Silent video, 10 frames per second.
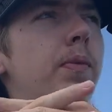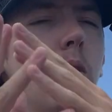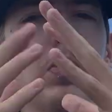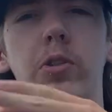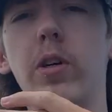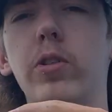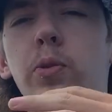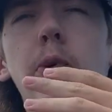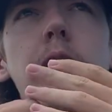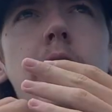go to church
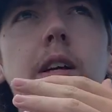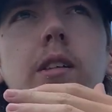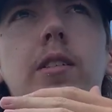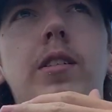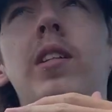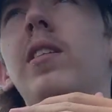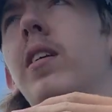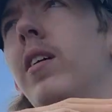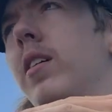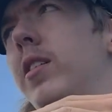and wear a necklace and
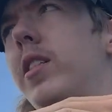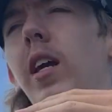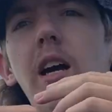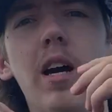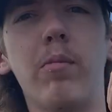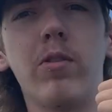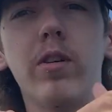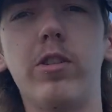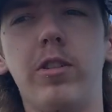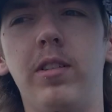say, I'm a
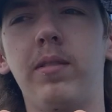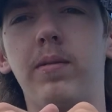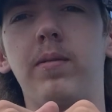Christian.